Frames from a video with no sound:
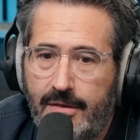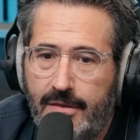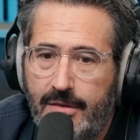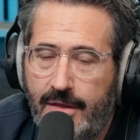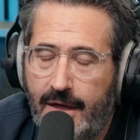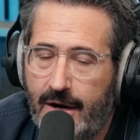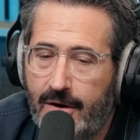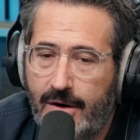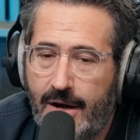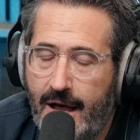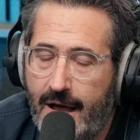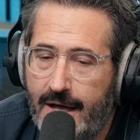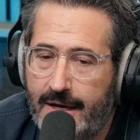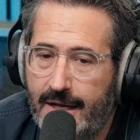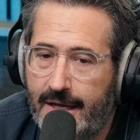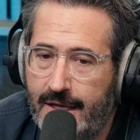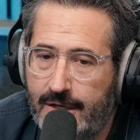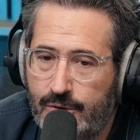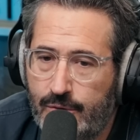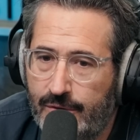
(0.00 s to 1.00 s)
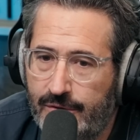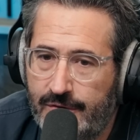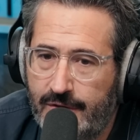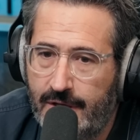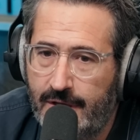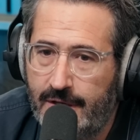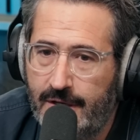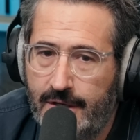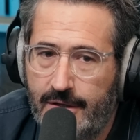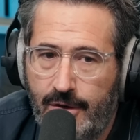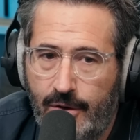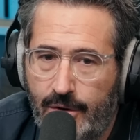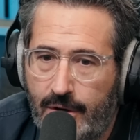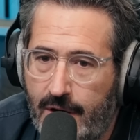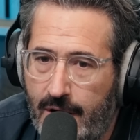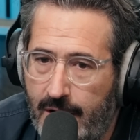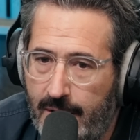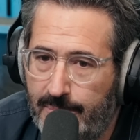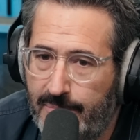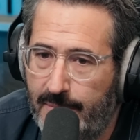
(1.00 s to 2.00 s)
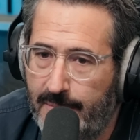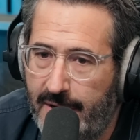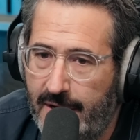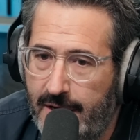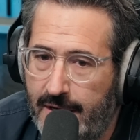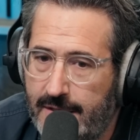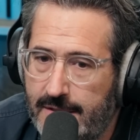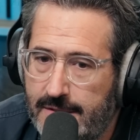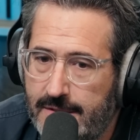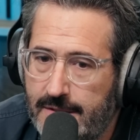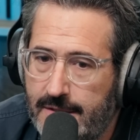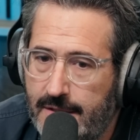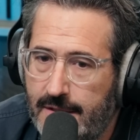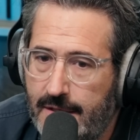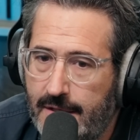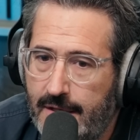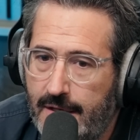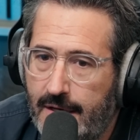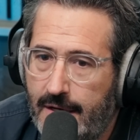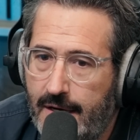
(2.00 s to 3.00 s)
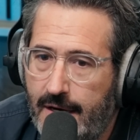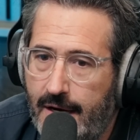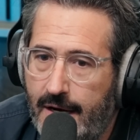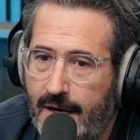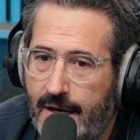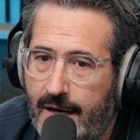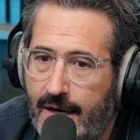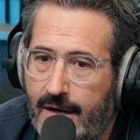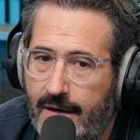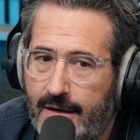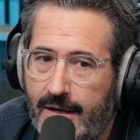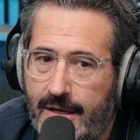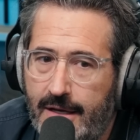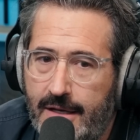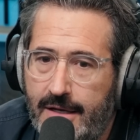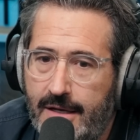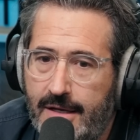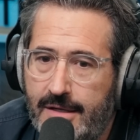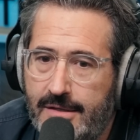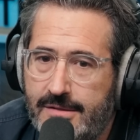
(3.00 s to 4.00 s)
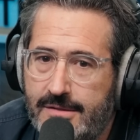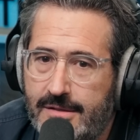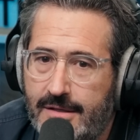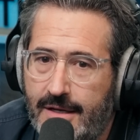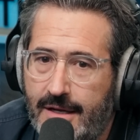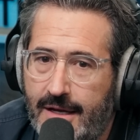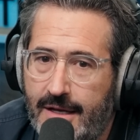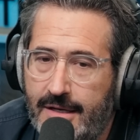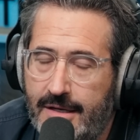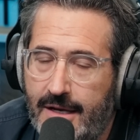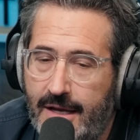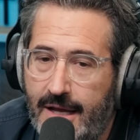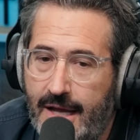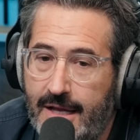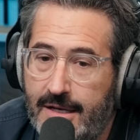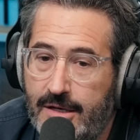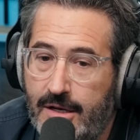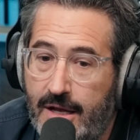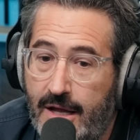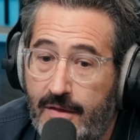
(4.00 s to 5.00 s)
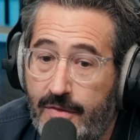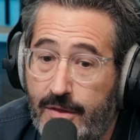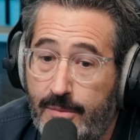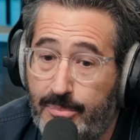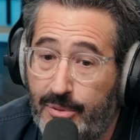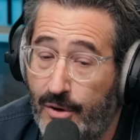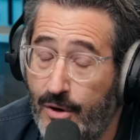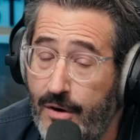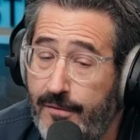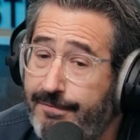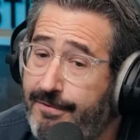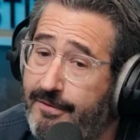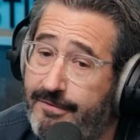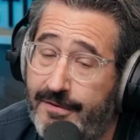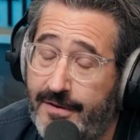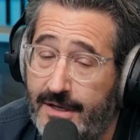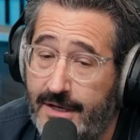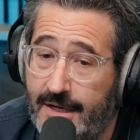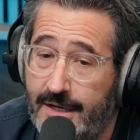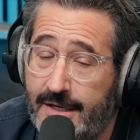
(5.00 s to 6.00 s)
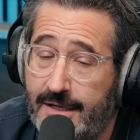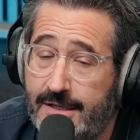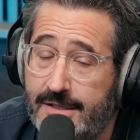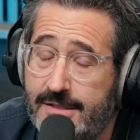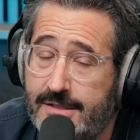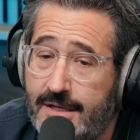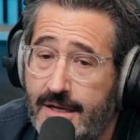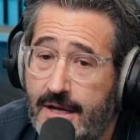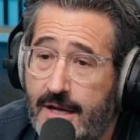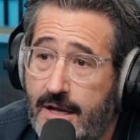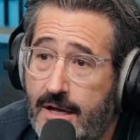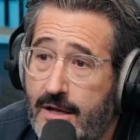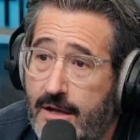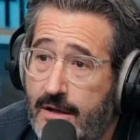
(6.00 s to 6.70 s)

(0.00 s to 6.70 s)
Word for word: they're not interested in your compromise. Uh, it is, and and and the proof of it is. Not interested in